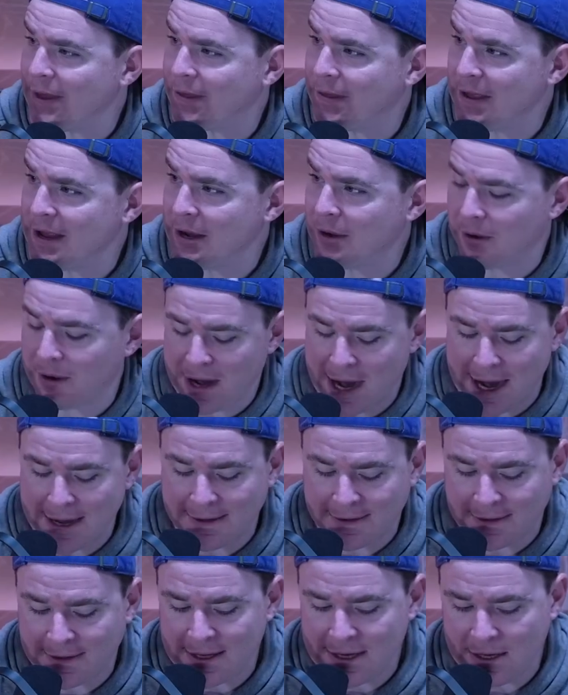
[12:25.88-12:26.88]
think I
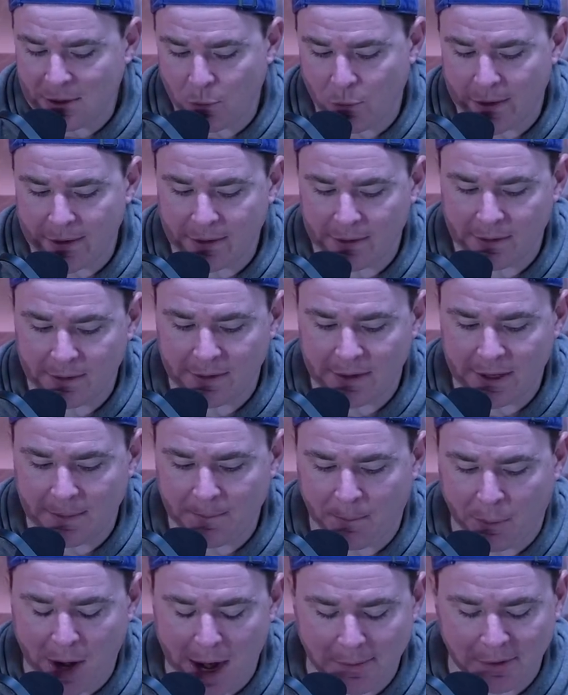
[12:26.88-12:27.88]
think what they,
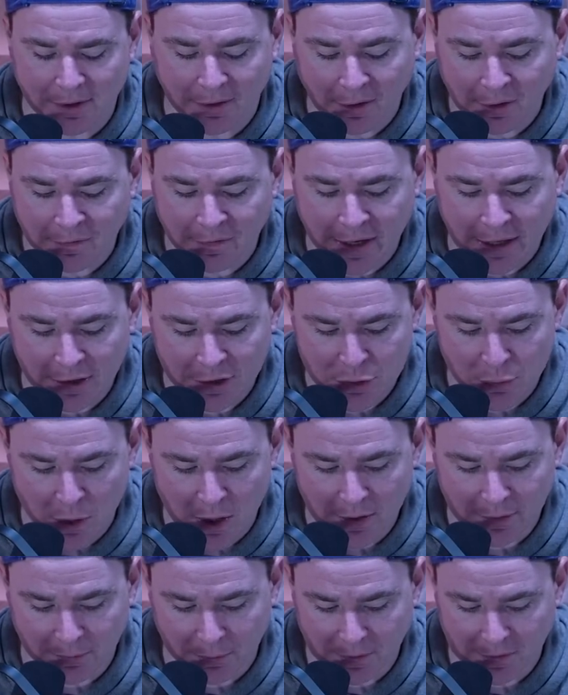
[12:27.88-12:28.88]
probably their advantage
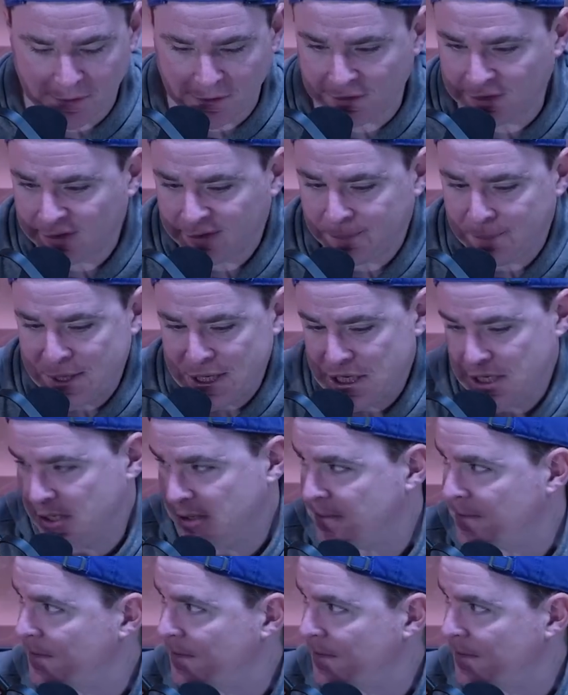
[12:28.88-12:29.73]
was was just speed,